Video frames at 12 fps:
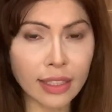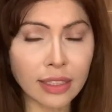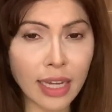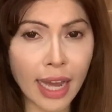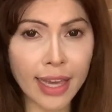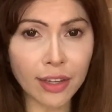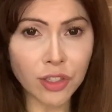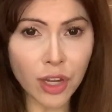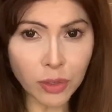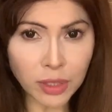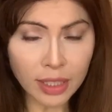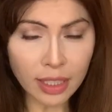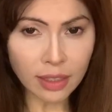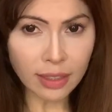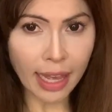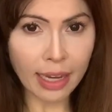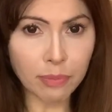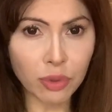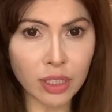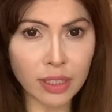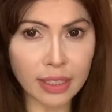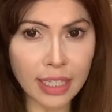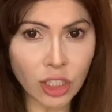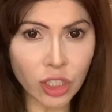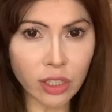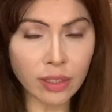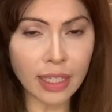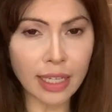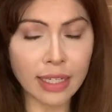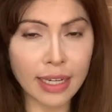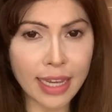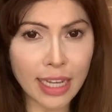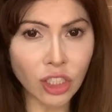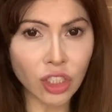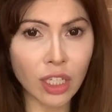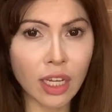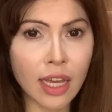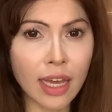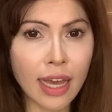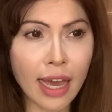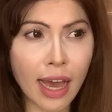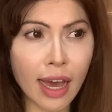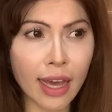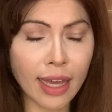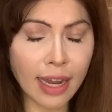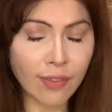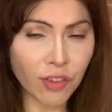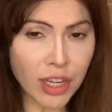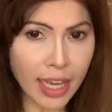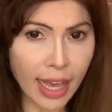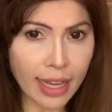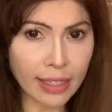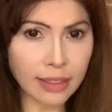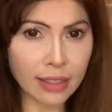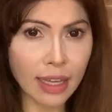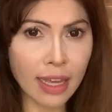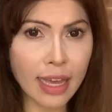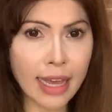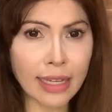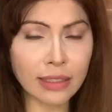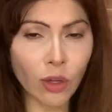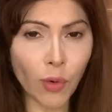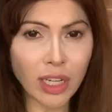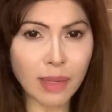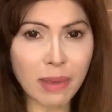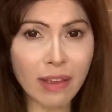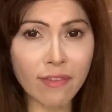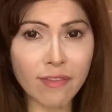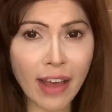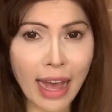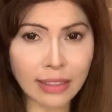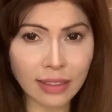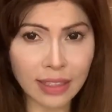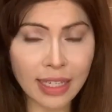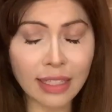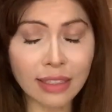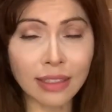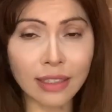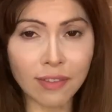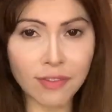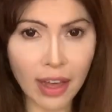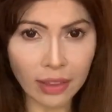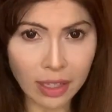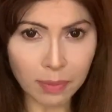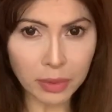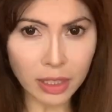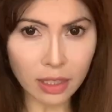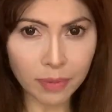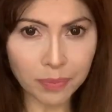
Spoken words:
diagnosis and procedures in each and every case is going to be vastly developed.